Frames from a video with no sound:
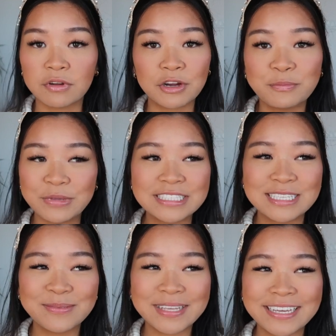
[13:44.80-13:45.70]
very mean
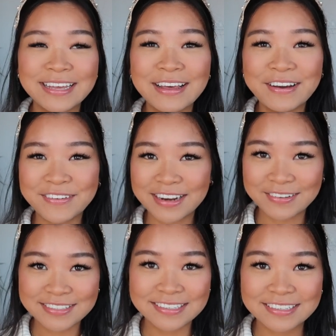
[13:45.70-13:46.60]
to me when
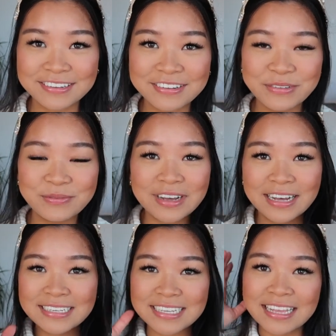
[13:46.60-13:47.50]
I was little,
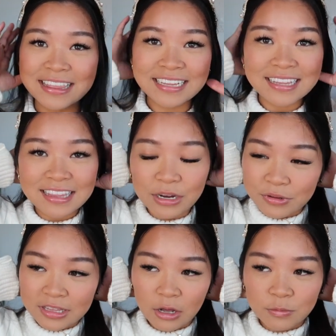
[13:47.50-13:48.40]
but I think that
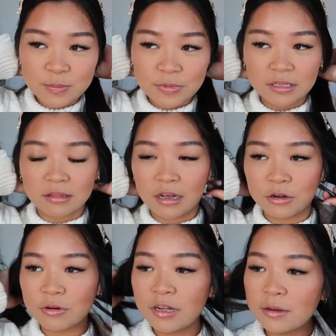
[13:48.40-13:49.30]
really helped me in the
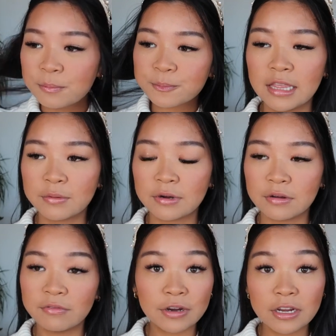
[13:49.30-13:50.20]
long run. They were
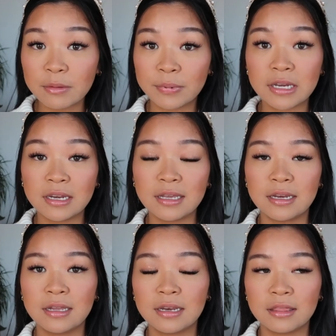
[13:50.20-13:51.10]
very
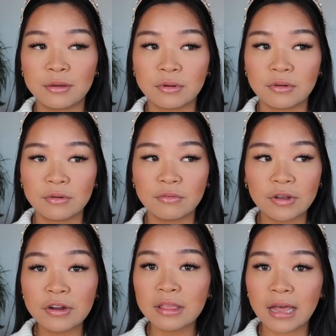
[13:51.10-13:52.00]
opinionated, they were
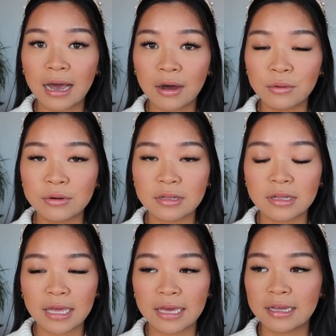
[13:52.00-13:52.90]
very loud,
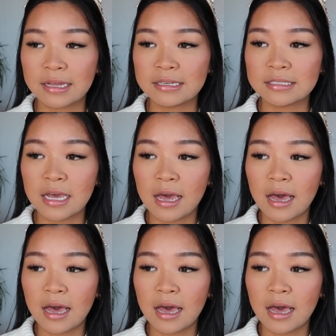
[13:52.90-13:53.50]
and